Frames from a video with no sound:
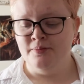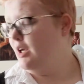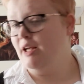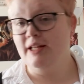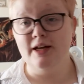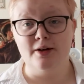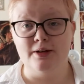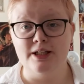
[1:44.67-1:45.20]
And
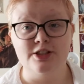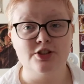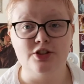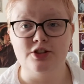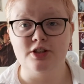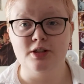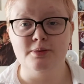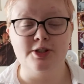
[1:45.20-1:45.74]
yeah, it's
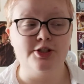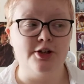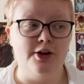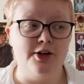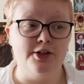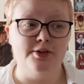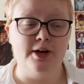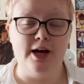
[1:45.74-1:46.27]
just going to be
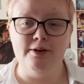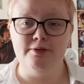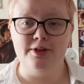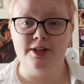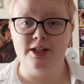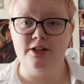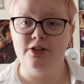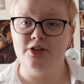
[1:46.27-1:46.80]
showing you
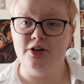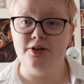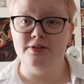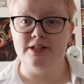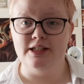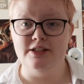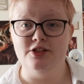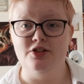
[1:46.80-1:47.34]
everything that goes
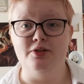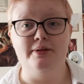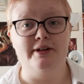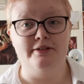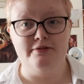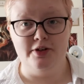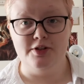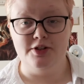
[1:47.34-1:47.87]
into a
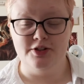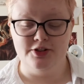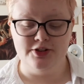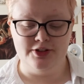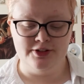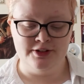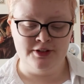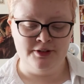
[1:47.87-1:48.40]
photo
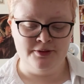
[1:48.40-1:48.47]
shoot.